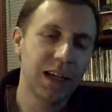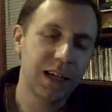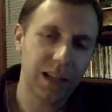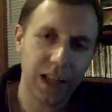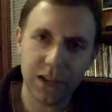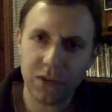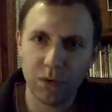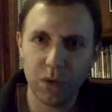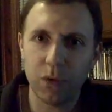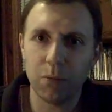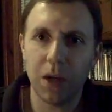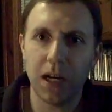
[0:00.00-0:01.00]
Class of
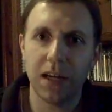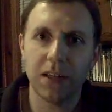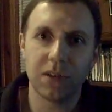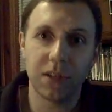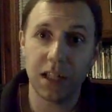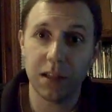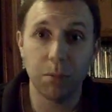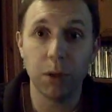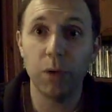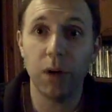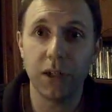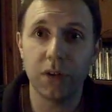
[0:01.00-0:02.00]
Nuke 'Em High that's gotten the
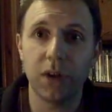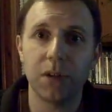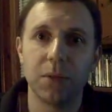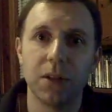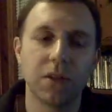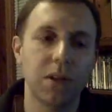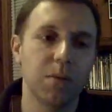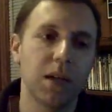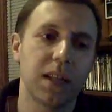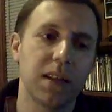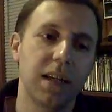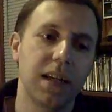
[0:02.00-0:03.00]
Blu-ray treatment, something
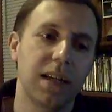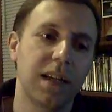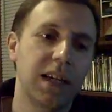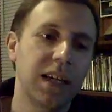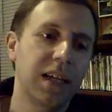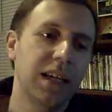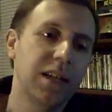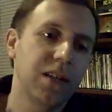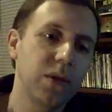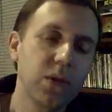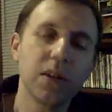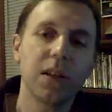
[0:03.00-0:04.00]
like that.
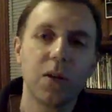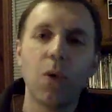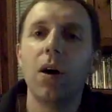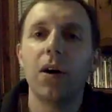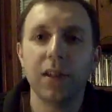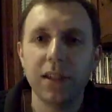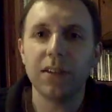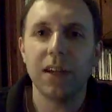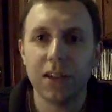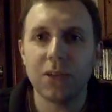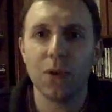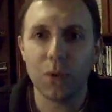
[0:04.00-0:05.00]
Usually the quality's
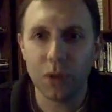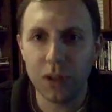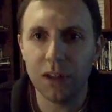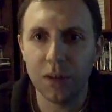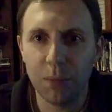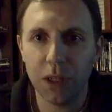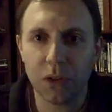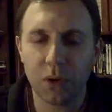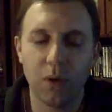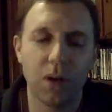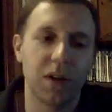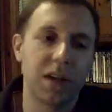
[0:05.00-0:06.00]
not so good, picture
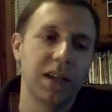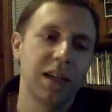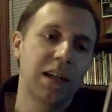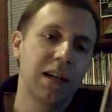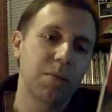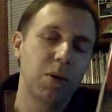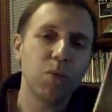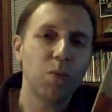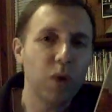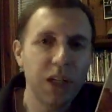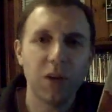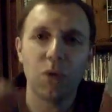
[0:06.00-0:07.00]
quality. But
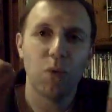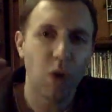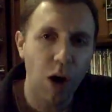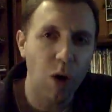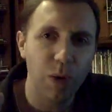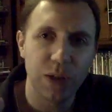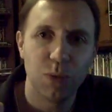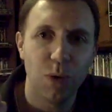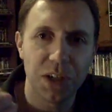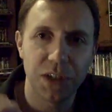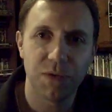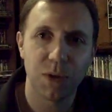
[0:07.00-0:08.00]
we don't always
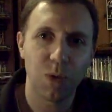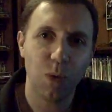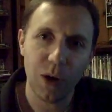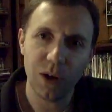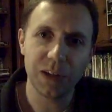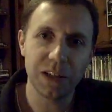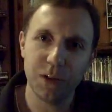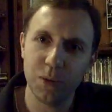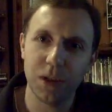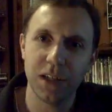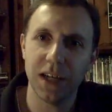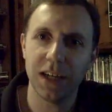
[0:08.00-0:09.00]
watch it for quality, do
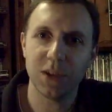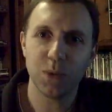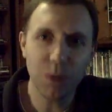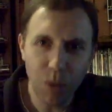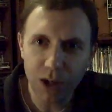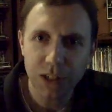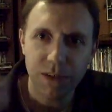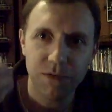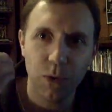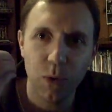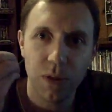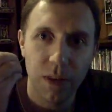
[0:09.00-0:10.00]
we, guys? We watch it
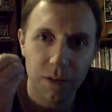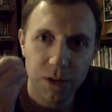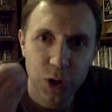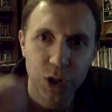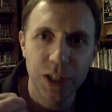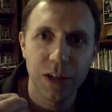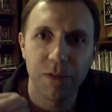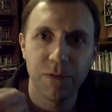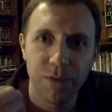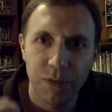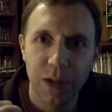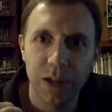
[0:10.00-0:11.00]
for the sheer
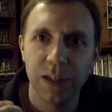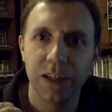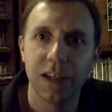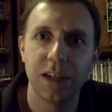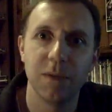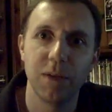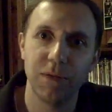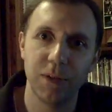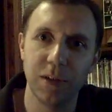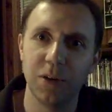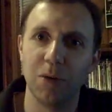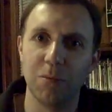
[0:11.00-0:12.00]
fun of the
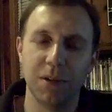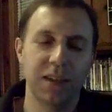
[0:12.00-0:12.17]
film.